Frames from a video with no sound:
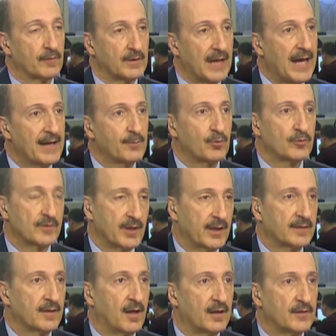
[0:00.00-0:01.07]
and reliable
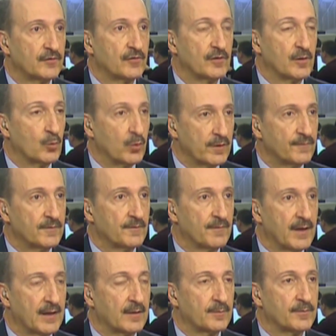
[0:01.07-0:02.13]
technology that we've
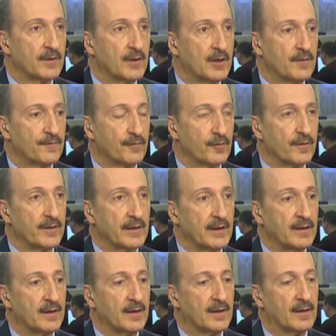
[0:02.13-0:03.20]
developed for
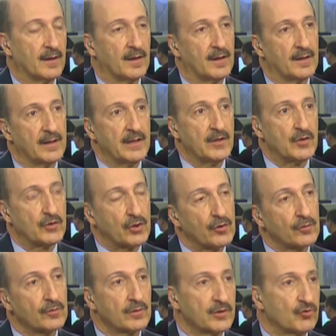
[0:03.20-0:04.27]
the uh,
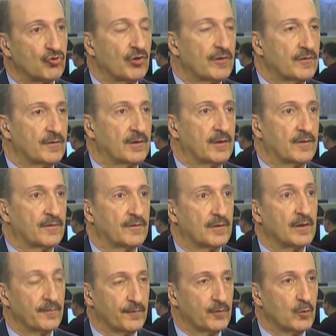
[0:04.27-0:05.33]
internal
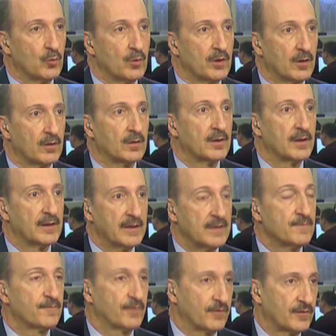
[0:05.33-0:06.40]
logistics, if you will,
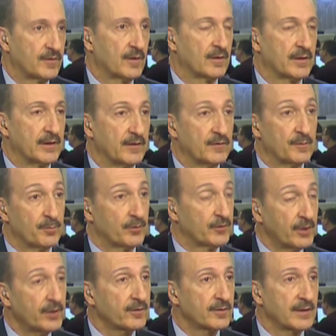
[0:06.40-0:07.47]
in facilities,
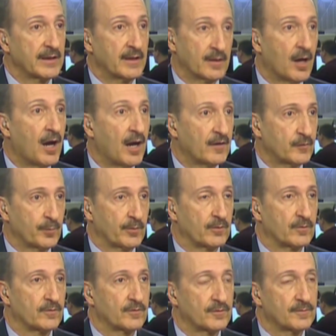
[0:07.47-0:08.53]
particularly in
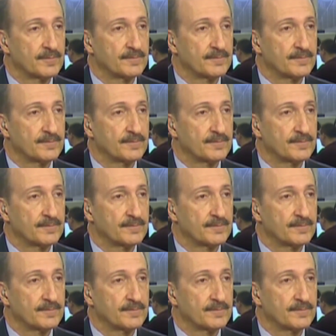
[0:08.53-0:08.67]
hospitals.